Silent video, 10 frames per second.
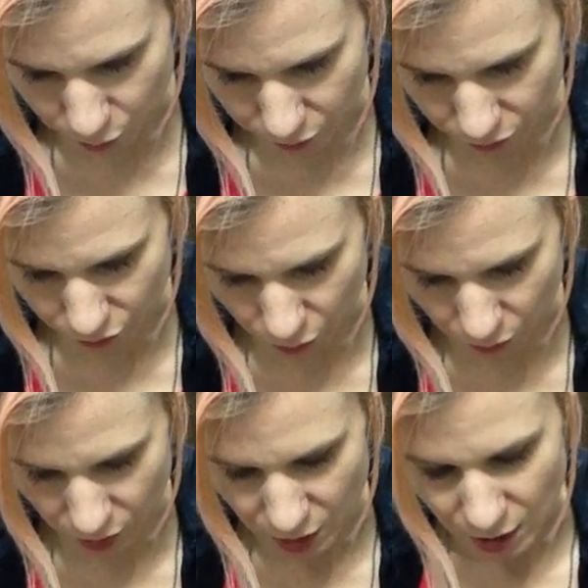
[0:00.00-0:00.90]
moving
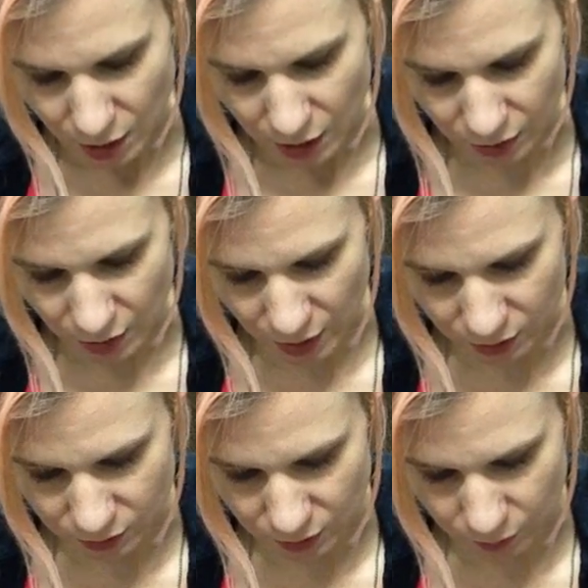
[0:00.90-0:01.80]
forward. And that
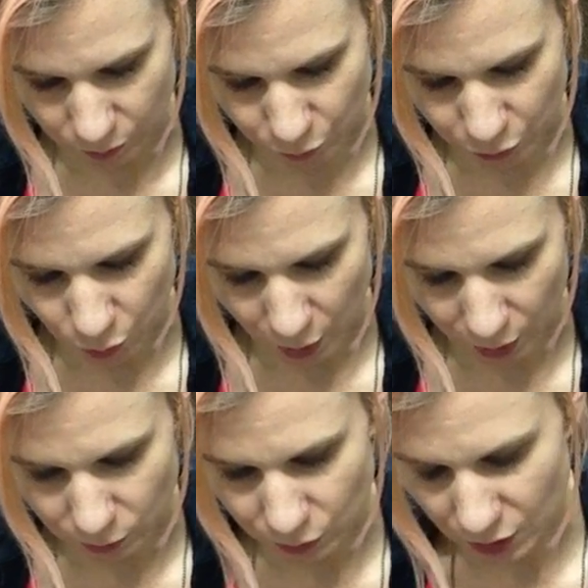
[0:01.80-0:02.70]
is going to
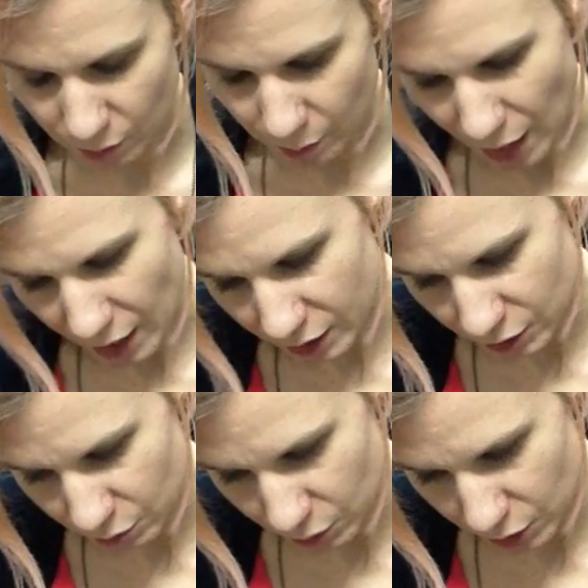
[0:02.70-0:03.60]
require looking back at
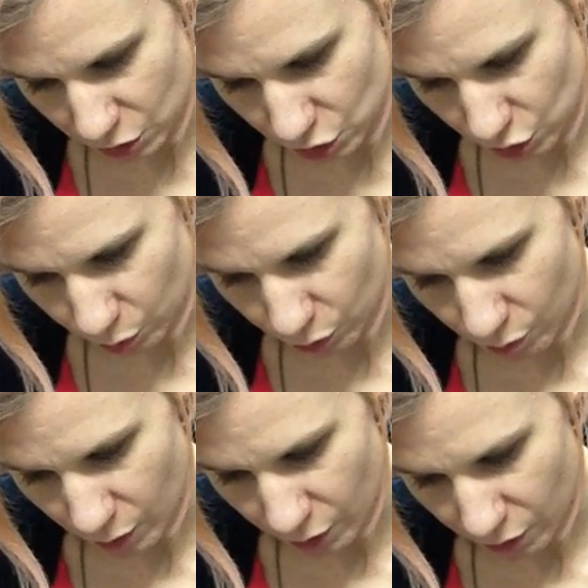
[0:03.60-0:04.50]
your relationship with your
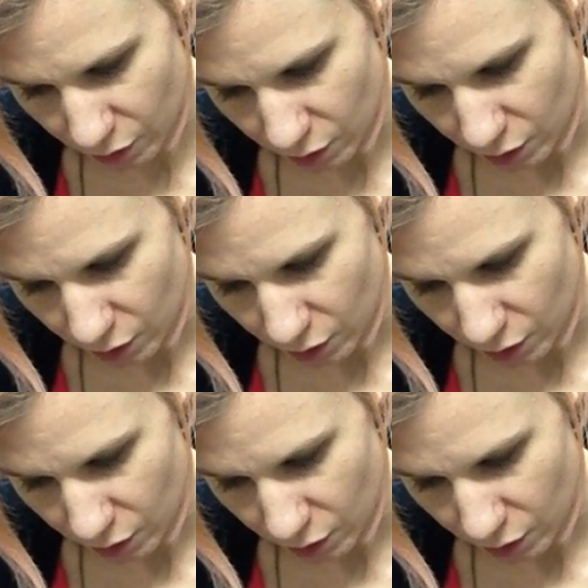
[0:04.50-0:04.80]
mother,